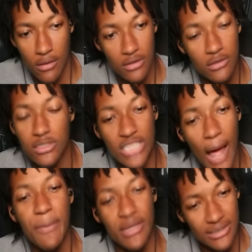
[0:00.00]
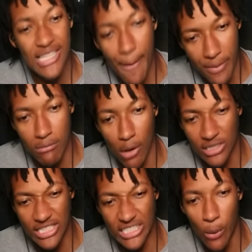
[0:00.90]
Stop it. Stop it, bro. It's
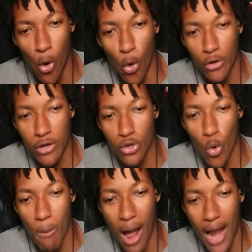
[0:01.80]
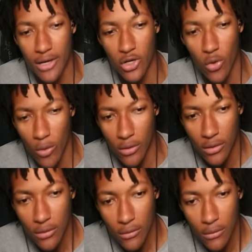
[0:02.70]
like someone holding the door behind the door.
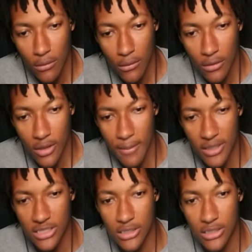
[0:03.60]
Let me just...